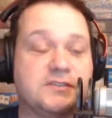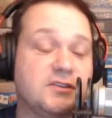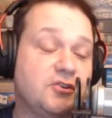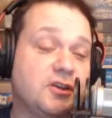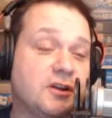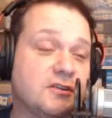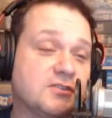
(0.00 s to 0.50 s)
And you
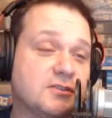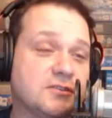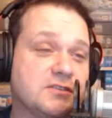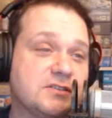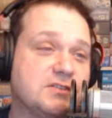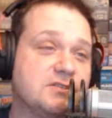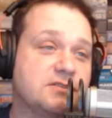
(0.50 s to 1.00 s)
can also
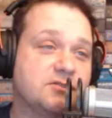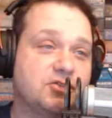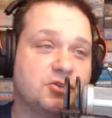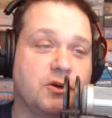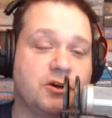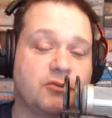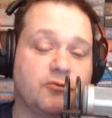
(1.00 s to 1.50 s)
listen to the show
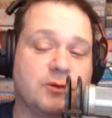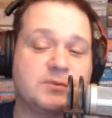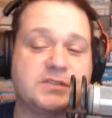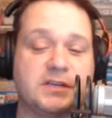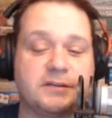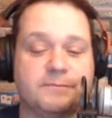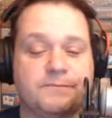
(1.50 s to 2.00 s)
on our
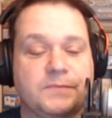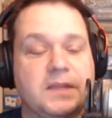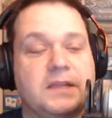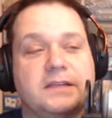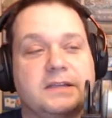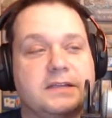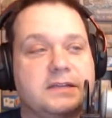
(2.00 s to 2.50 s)
website
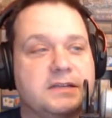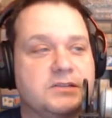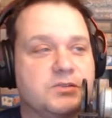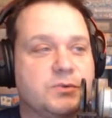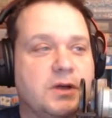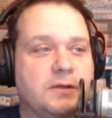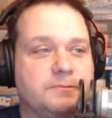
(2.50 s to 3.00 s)
as
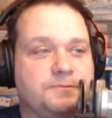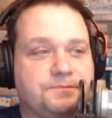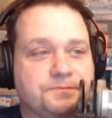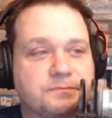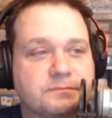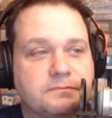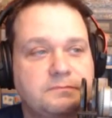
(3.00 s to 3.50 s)
well.
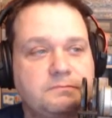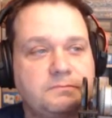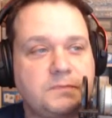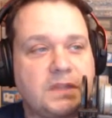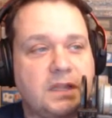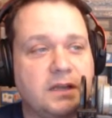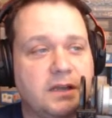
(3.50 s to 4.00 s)

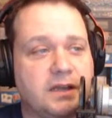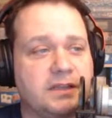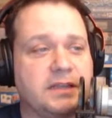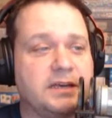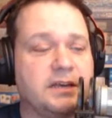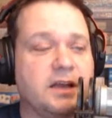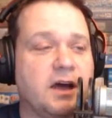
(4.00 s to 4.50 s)
And
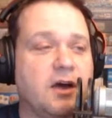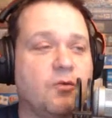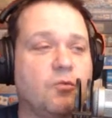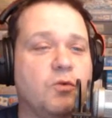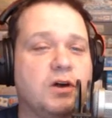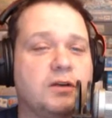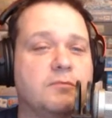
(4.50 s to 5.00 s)
then
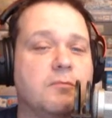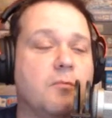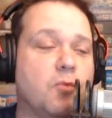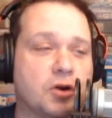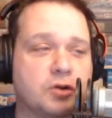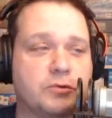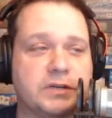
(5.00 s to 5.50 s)
one
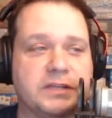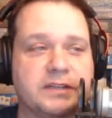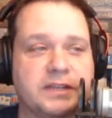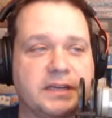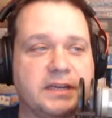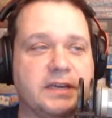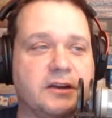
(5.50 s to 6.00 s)
more quick
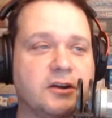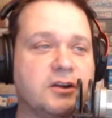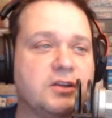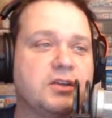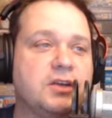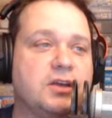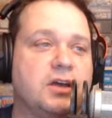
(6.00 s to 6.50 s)
thing here.
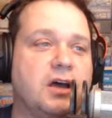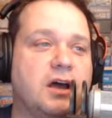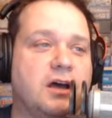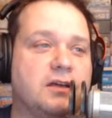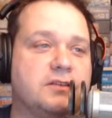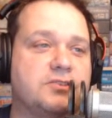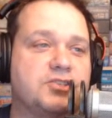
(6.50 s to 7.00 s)

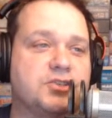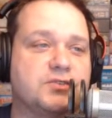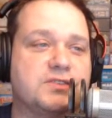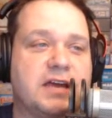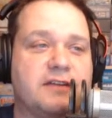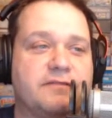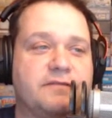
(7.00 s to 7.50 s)
The show's
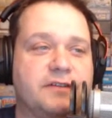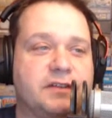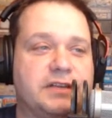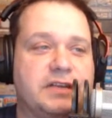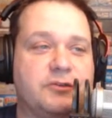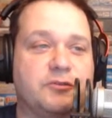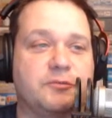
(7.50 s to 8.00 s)
not
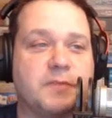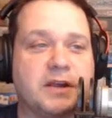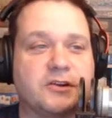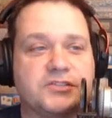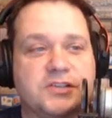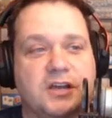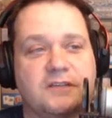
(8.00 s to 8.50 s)
affiliated with
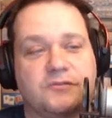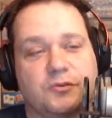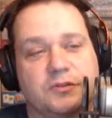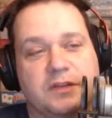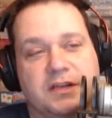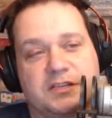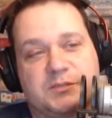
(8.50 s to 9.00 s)
Microsoft or
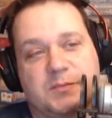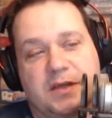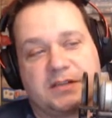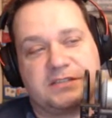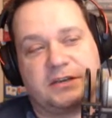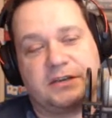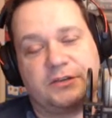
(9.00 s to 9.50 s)
the
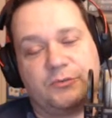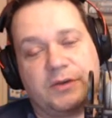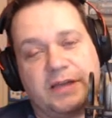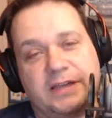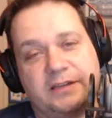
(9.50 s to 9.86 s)
Xbox in any way.